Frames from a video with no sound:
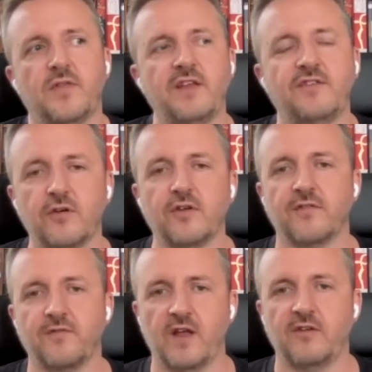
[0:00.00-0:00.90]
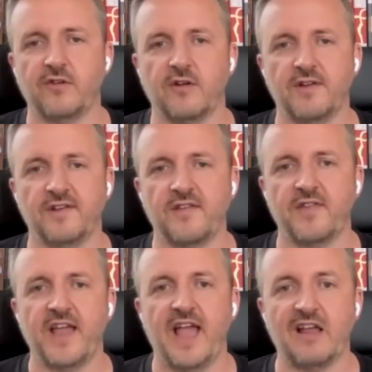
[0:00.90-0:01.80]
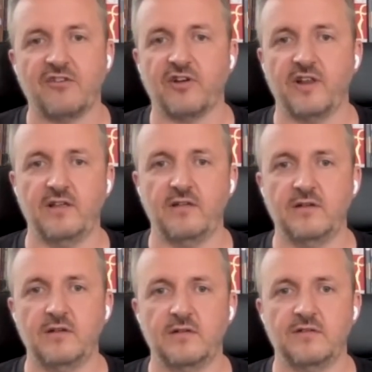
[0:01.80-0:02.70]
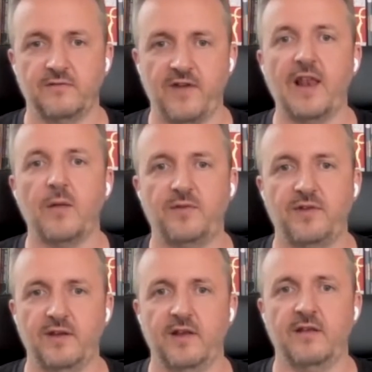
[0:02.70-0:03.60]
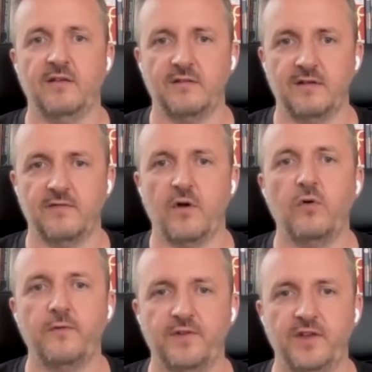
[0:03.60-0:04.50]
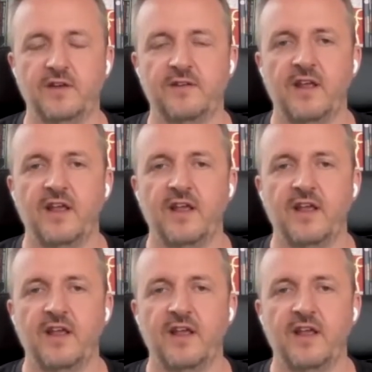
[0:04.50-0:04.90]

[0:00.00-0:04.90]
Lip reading: took the franchise and they actually developed it and evolved it.